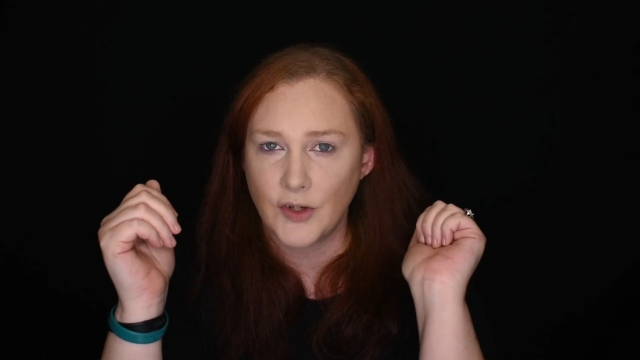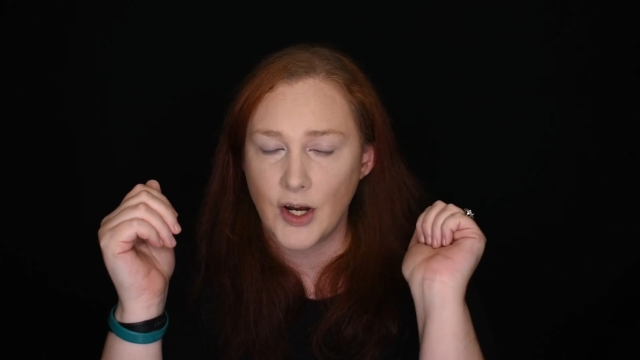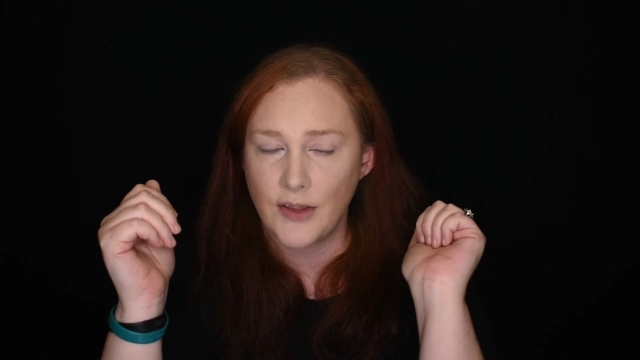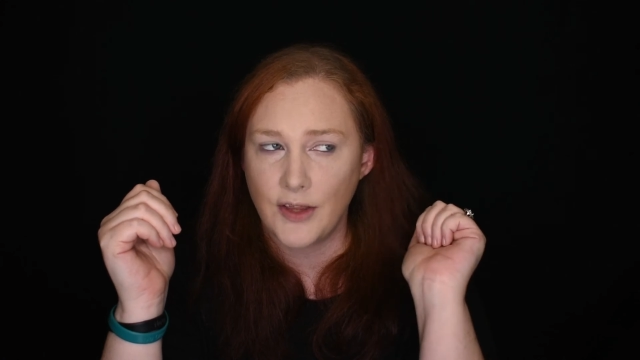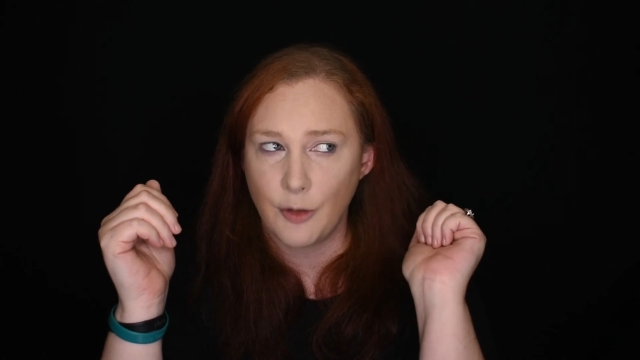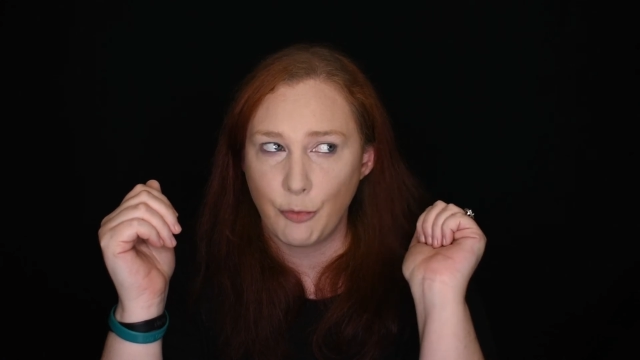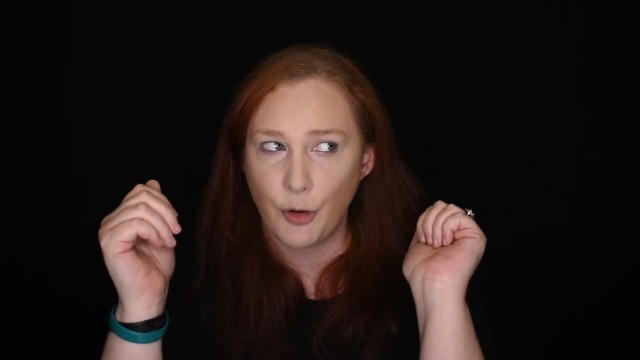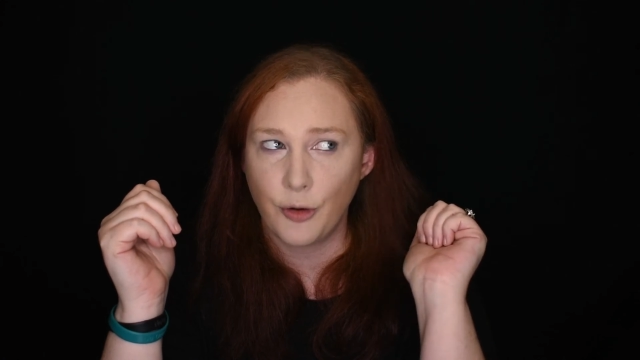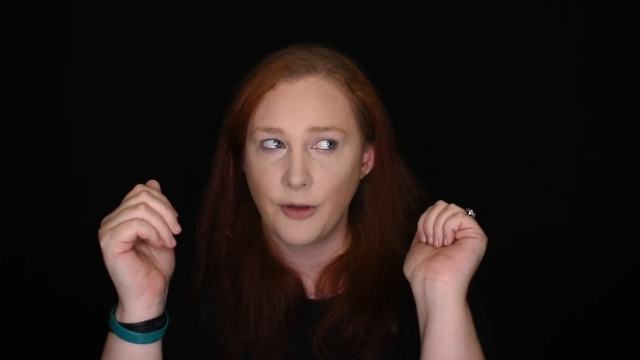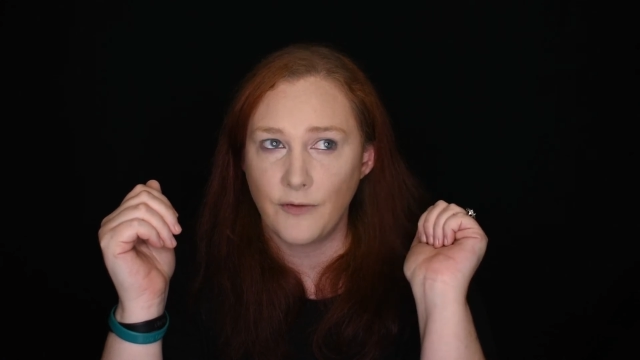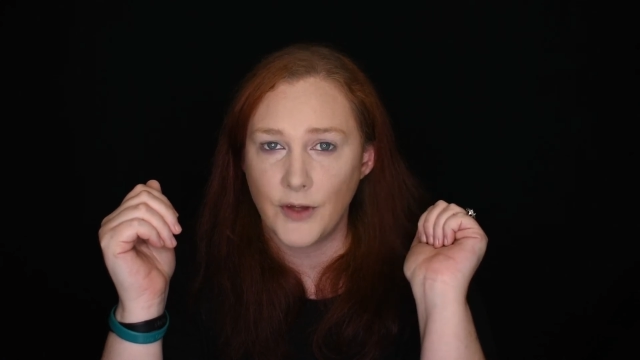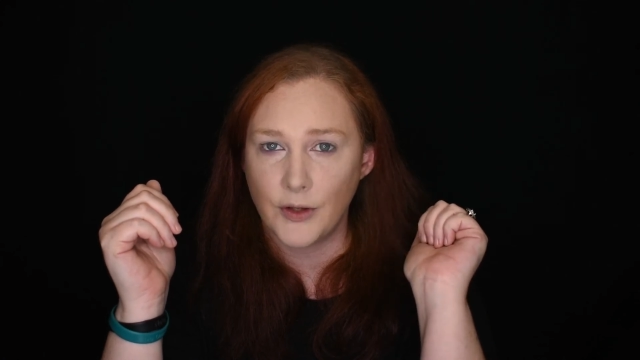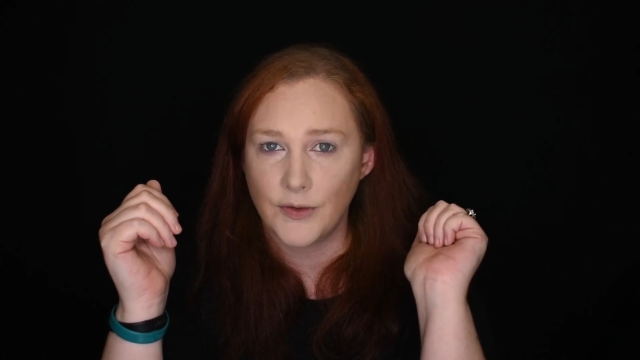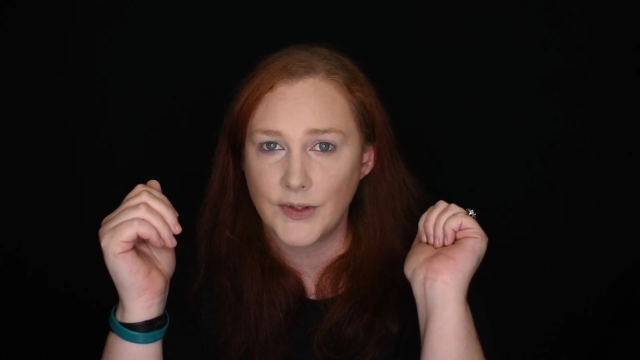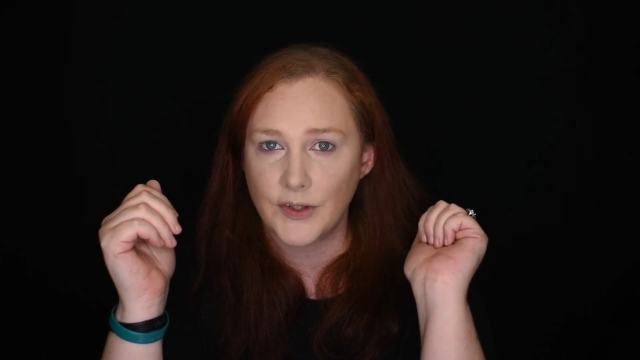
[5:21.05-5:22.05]
I think both of
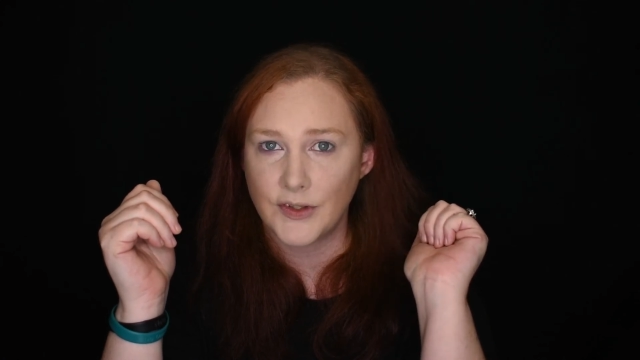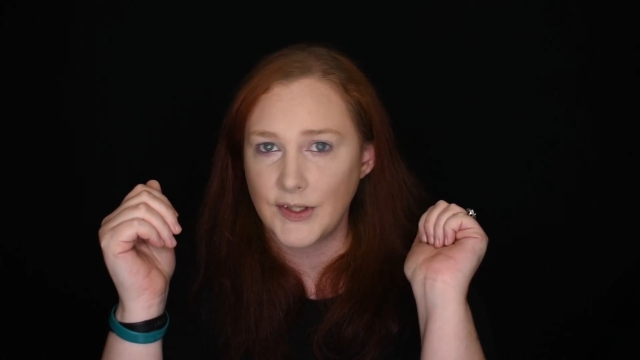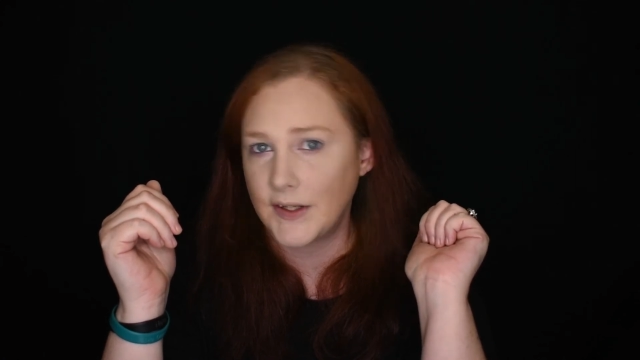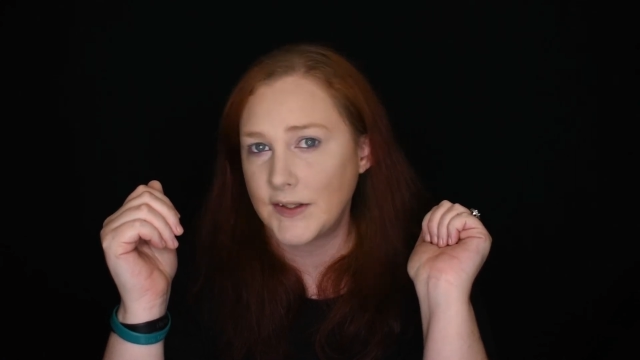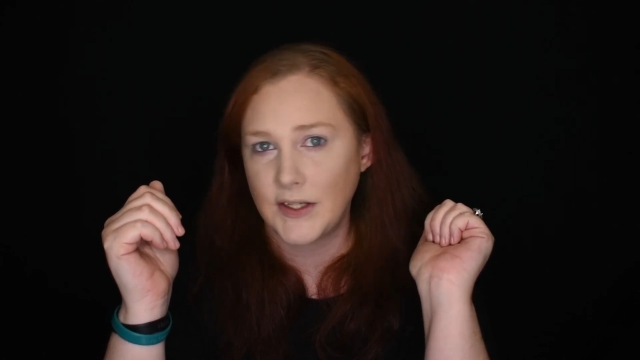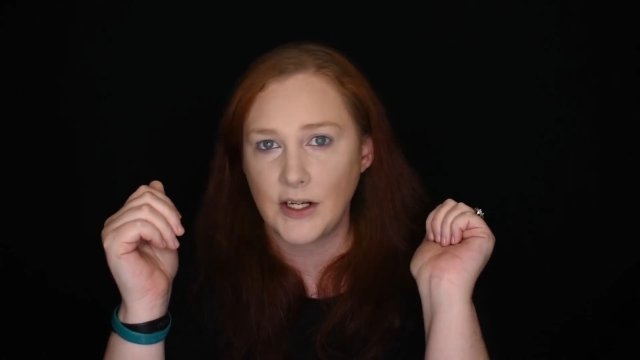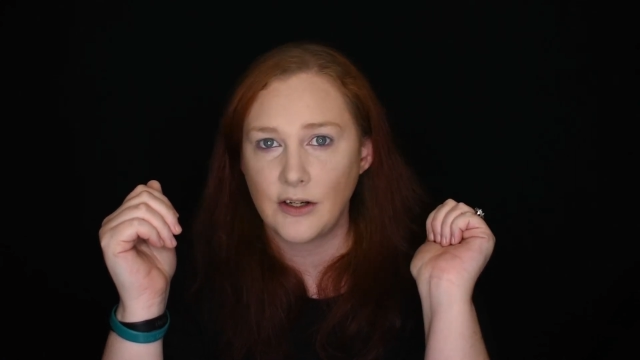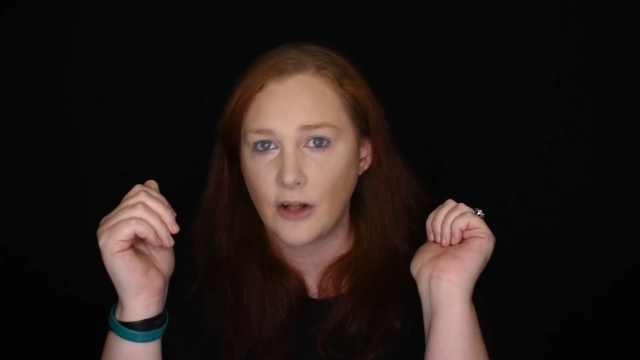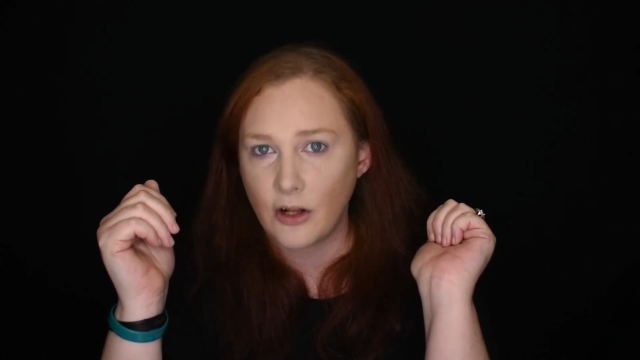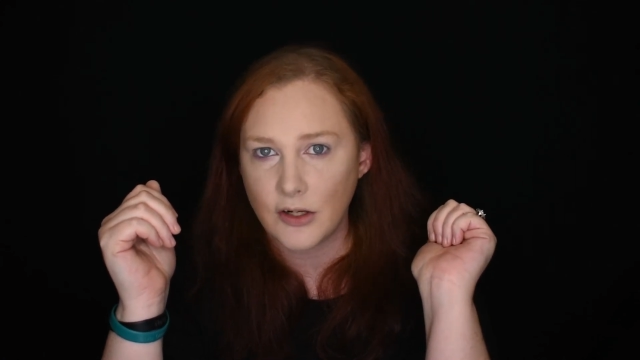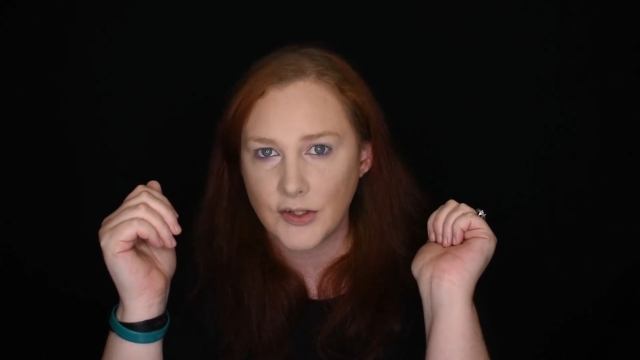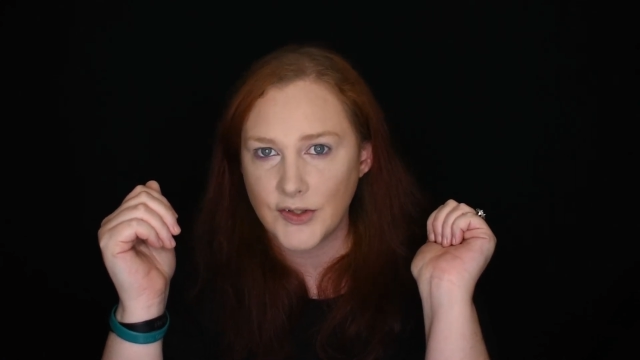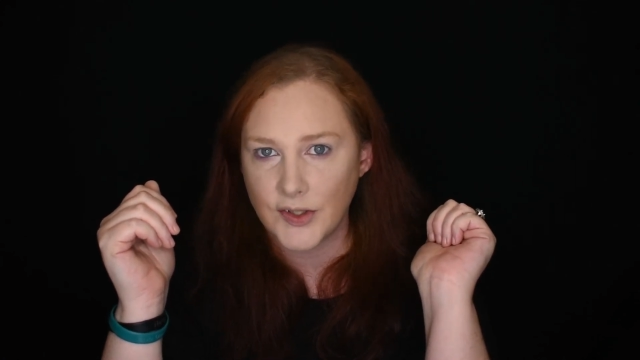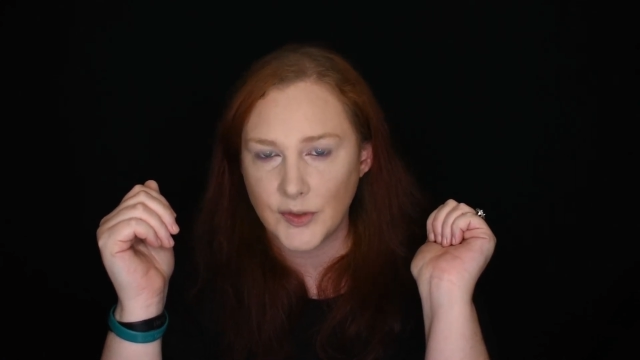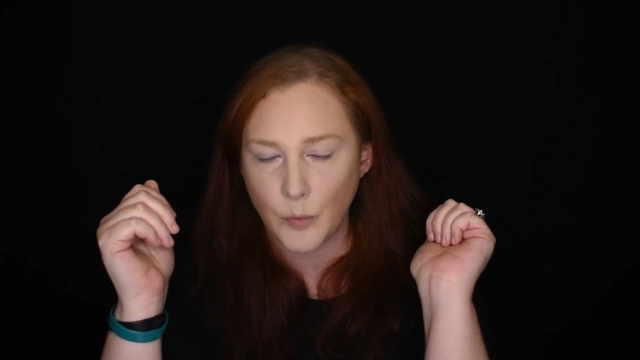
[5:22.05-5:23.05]
those are $16
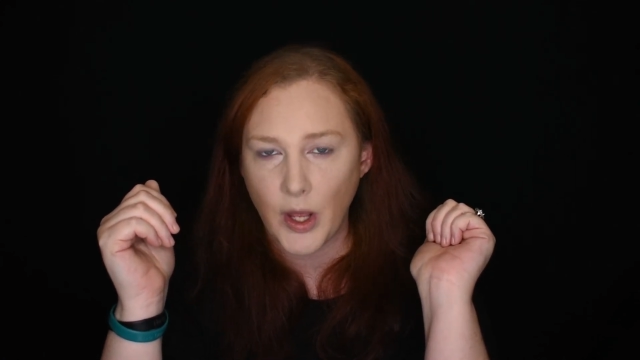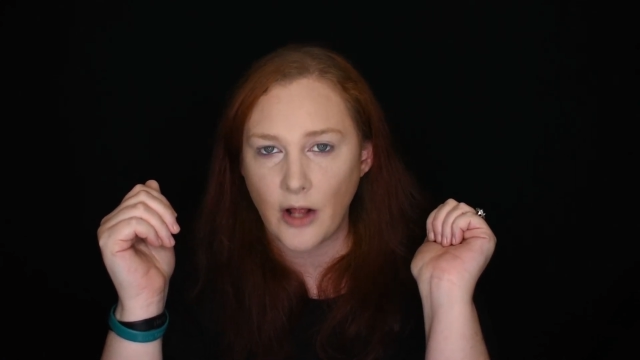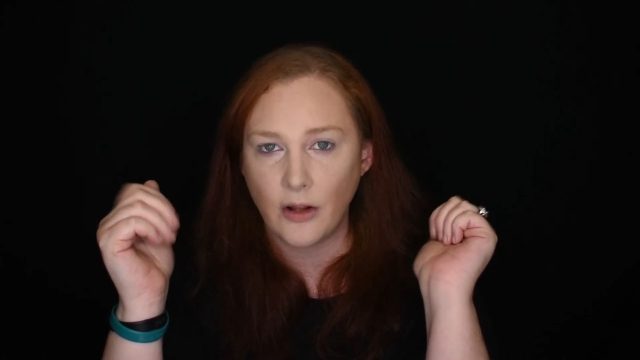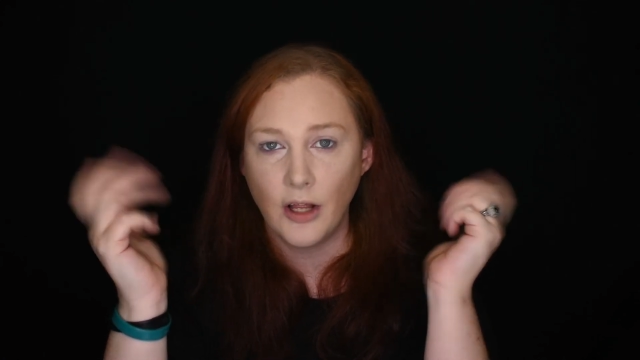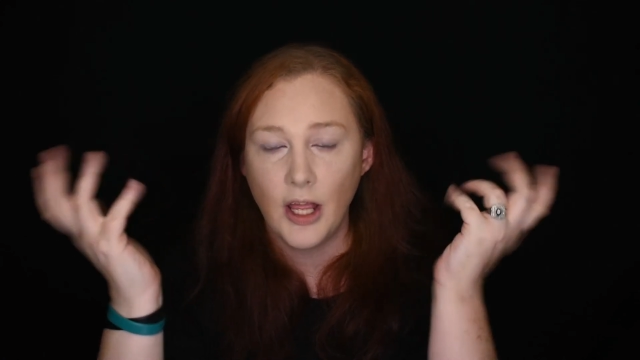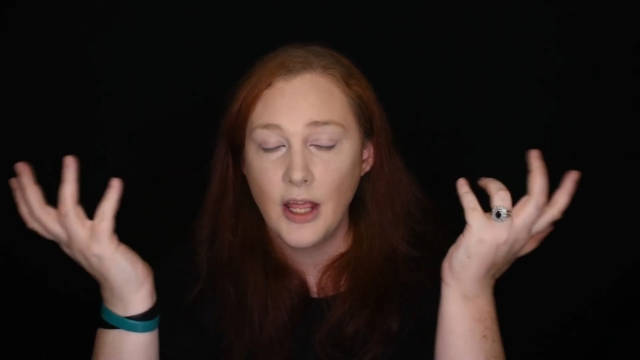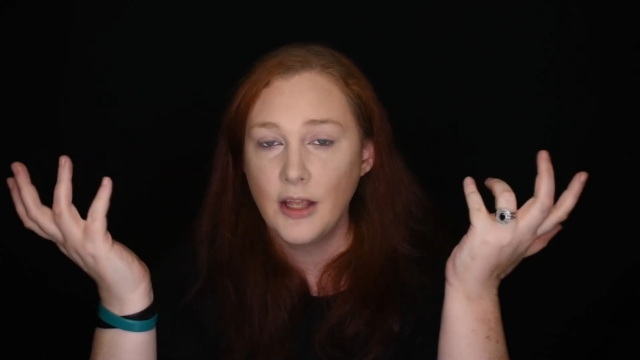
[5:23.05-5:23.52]
as well.